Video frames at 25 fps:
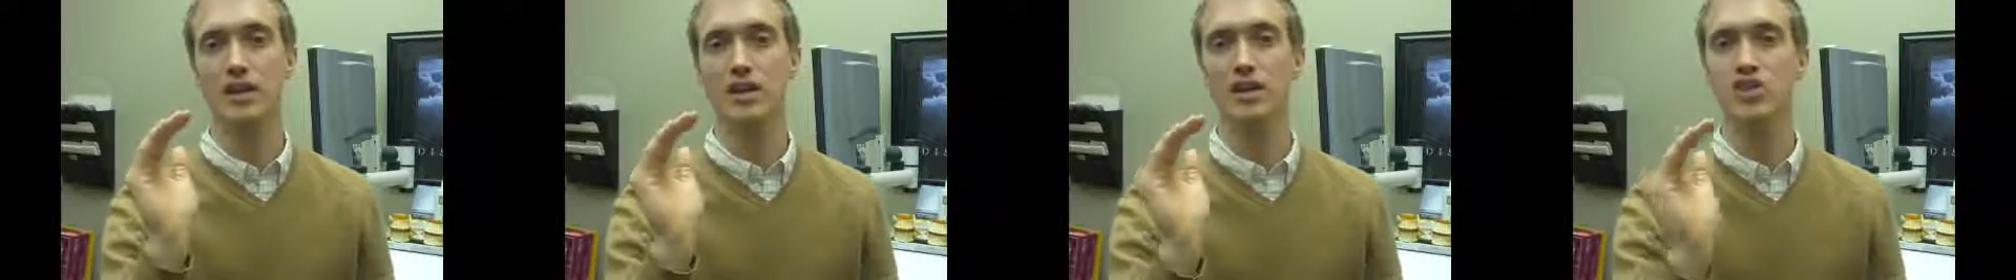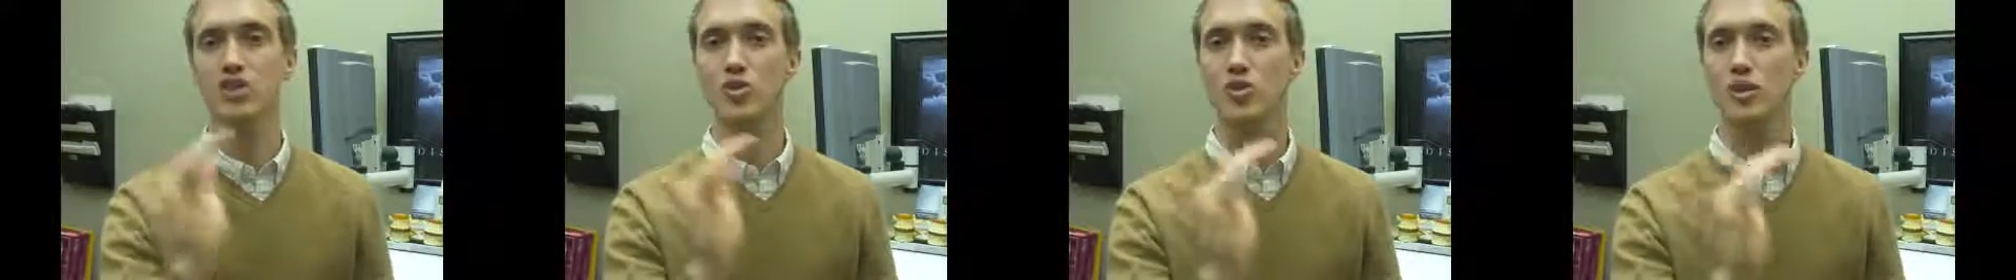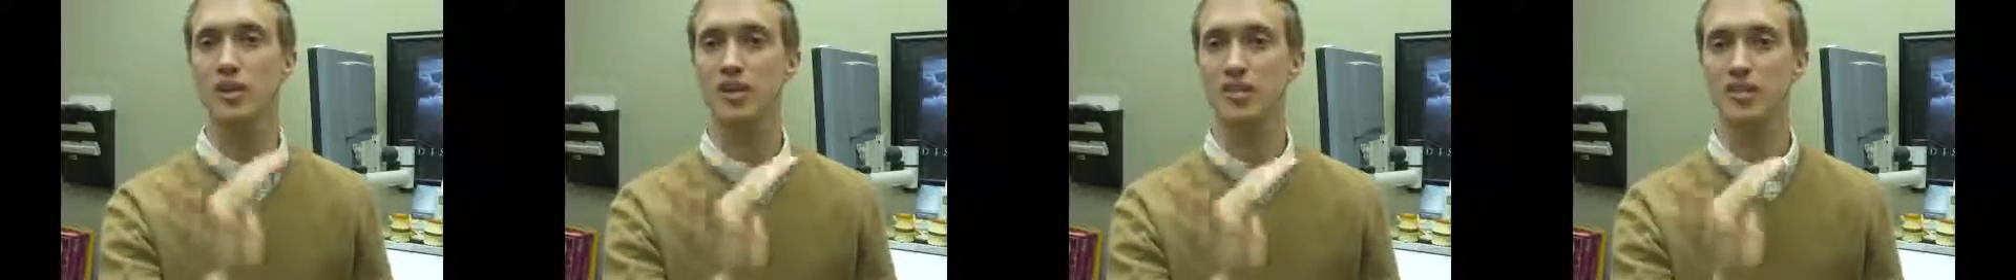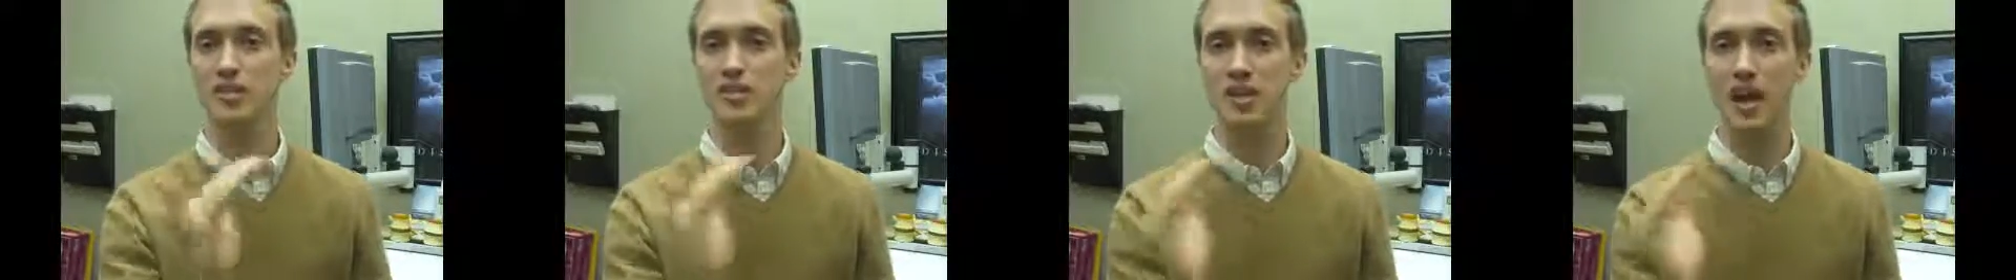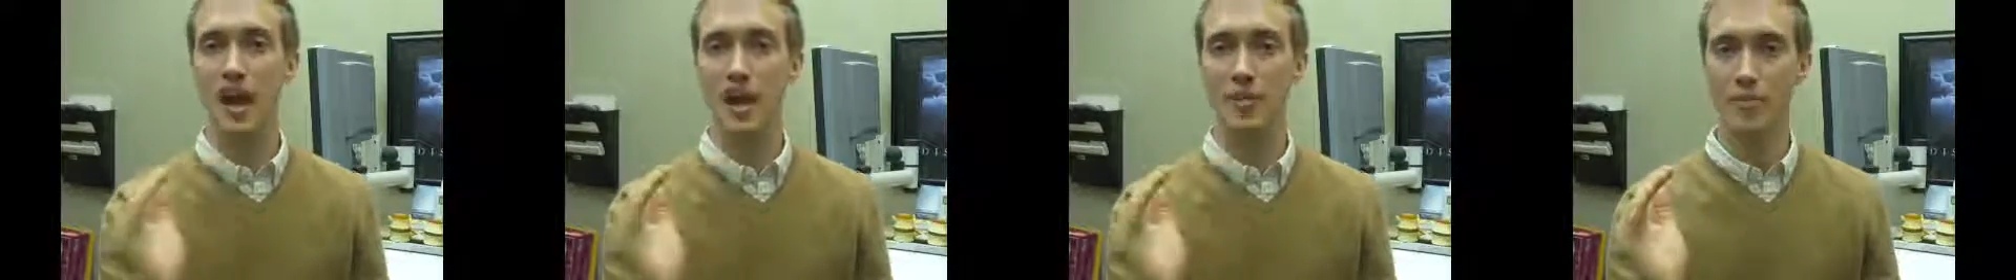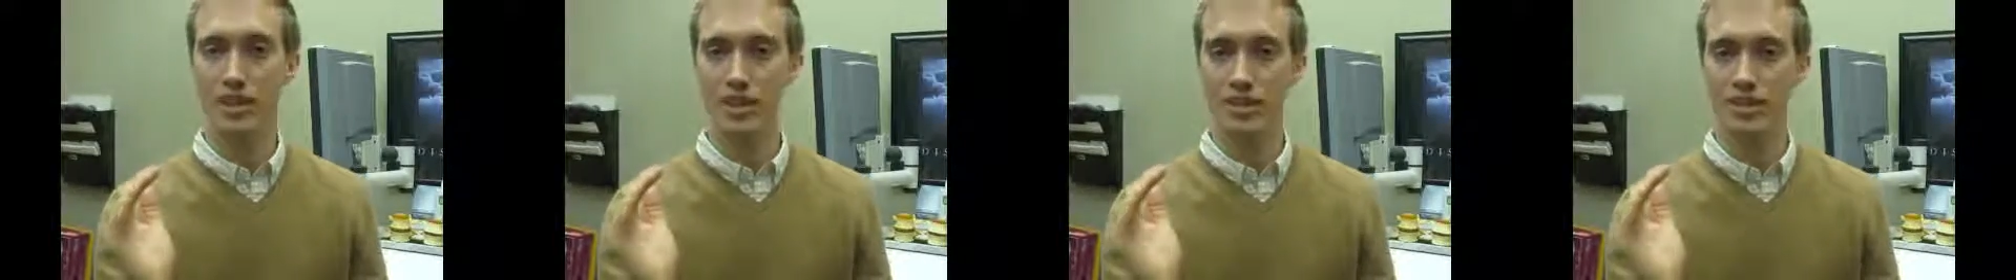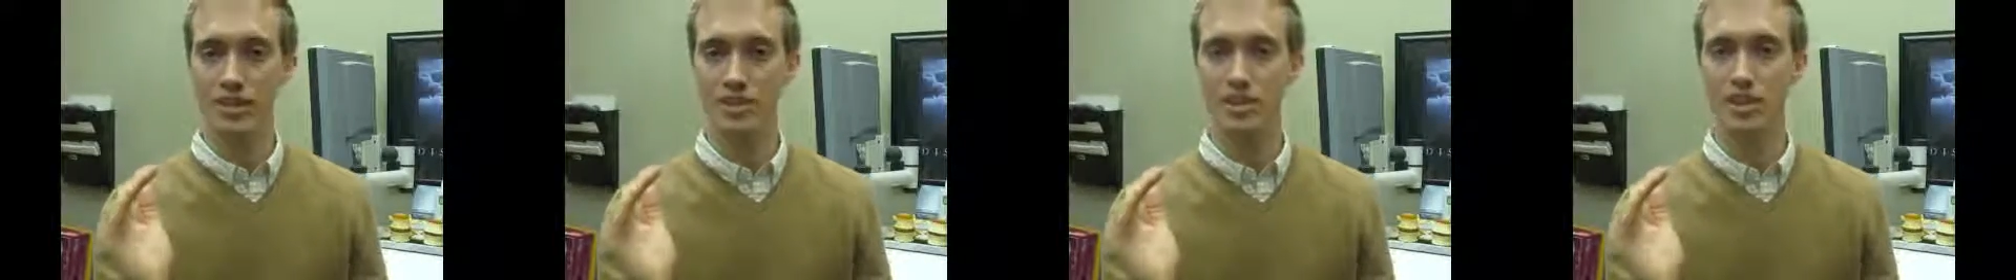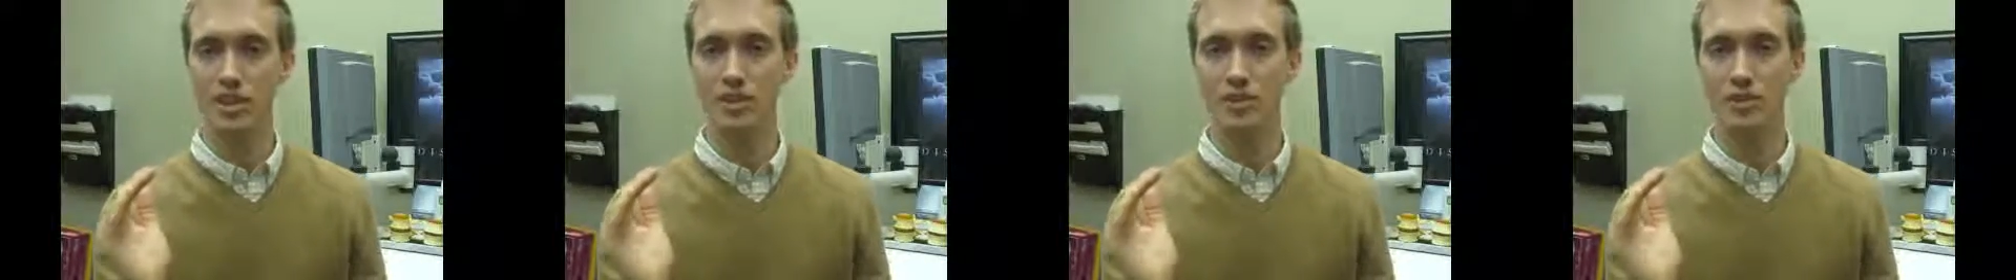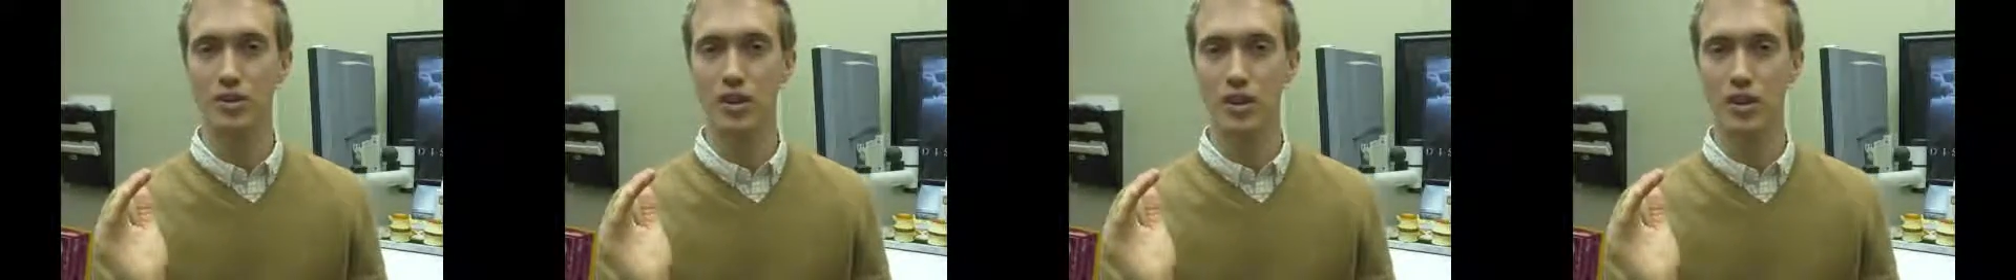so we can stop that
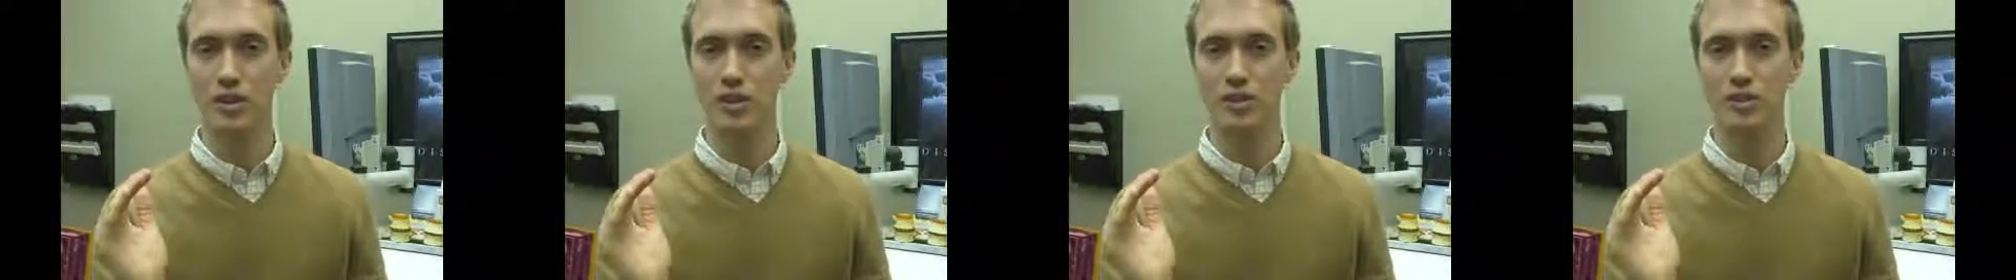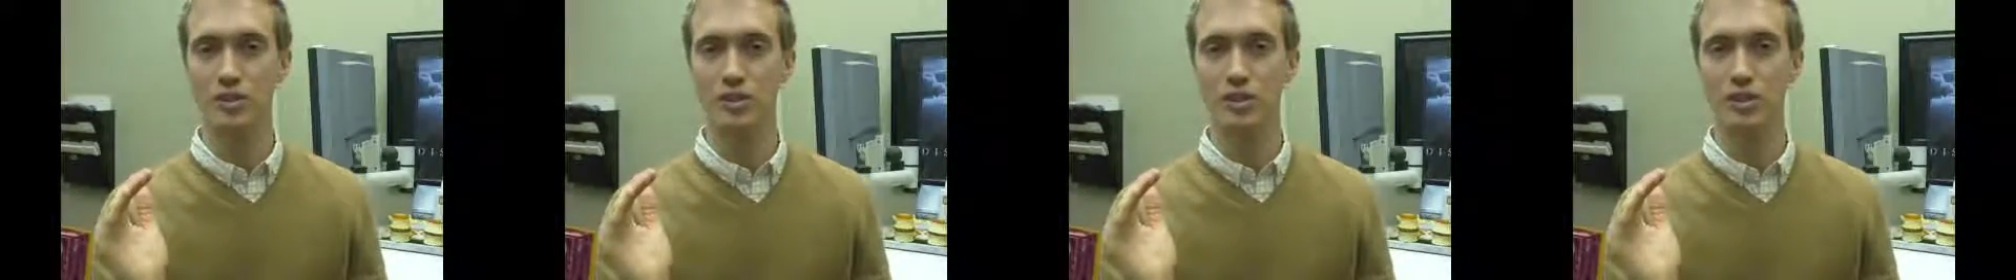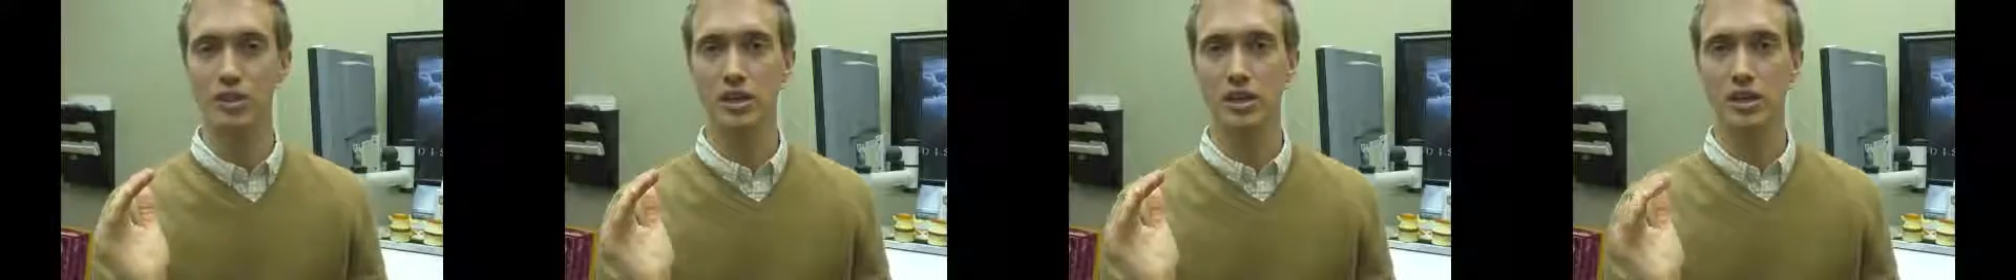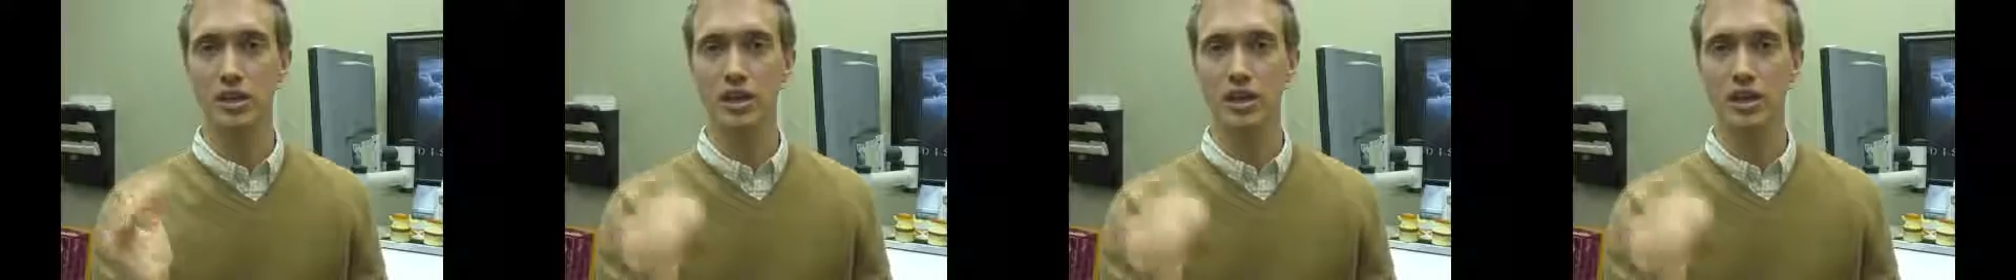degeneration.